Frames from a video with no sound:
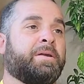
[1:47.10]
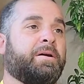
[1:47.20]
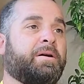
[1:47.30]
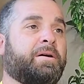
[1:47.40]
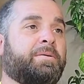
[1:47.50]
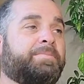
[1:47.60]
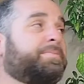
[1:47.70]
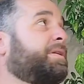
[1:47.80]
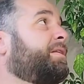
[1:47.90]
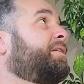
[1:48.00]

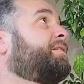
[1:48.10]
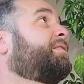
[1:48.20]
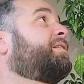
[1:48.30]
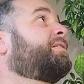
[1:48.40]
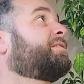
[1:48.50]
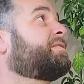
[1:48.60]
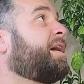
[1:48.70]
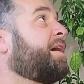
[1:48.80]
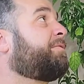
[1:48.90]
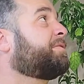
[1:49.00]
it doesn't
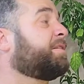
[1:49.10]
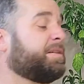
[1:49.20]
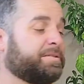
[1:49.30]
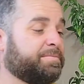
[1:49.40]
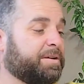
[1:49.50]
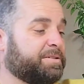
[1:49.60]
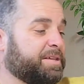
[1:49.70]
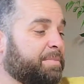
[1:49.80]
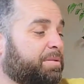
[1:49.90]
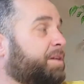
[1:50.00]
have as much of
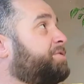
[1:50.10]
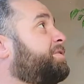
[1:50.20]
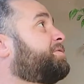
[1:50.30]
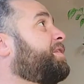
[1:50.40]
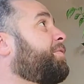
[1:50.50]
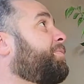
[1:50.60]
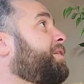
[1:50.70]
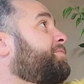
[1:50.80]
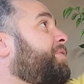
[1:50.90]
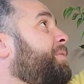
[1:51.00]
that blush. There's another one
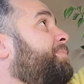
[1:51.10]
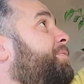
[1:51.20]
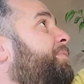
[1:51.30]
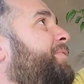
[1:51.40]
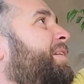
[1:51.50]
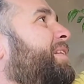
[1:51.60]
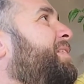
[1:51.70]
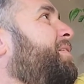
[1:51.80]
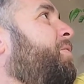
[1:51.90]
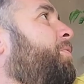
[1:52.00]
that's ripe too. In fact, I
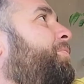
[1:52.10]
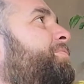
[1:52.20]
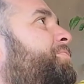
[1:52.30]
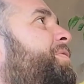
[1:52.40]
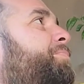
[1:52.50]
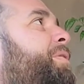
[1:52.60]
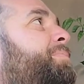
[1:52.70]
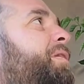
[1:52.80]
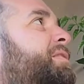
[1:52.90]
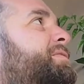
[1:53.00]
think there's only 3
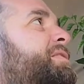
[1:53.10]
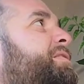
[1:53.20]
pods on here.